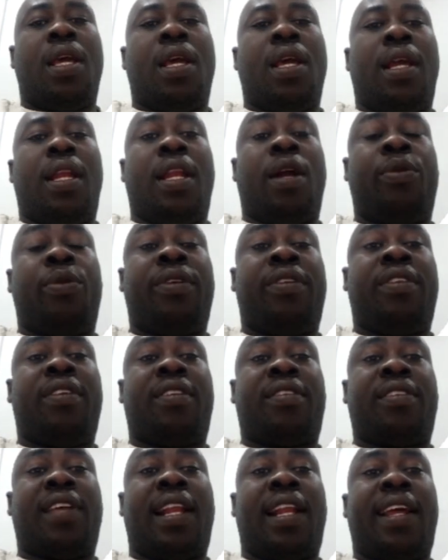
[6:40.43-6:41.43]
Now this is a
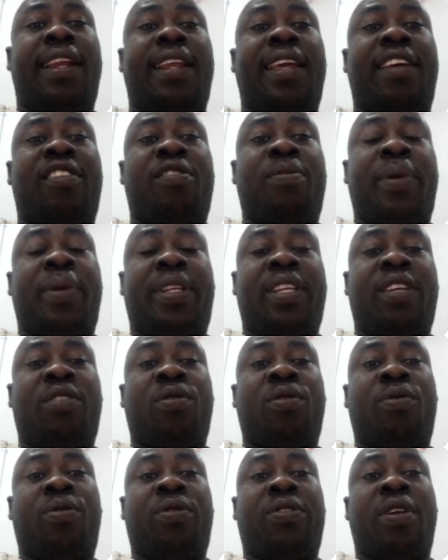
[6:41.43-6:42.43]
salary expectation
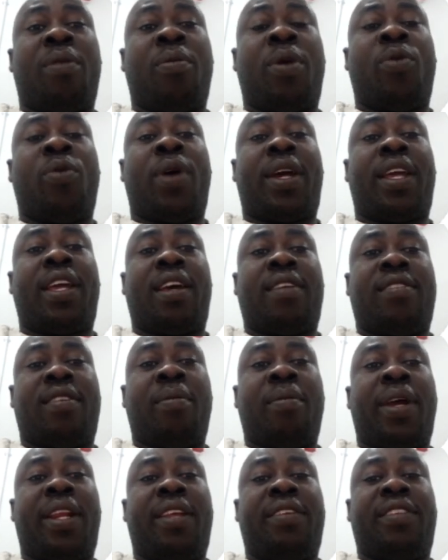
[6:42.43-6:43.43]
for someone working as a
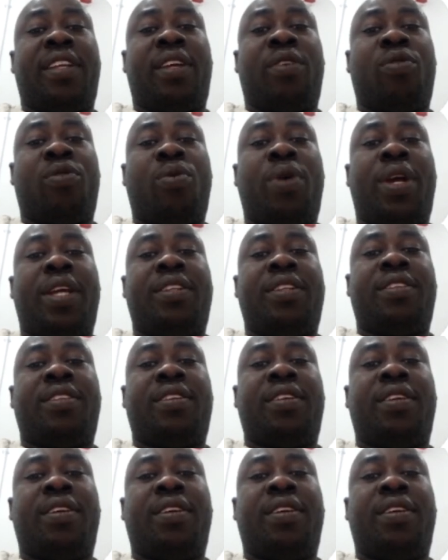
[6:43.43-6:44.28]
barista in Kuwait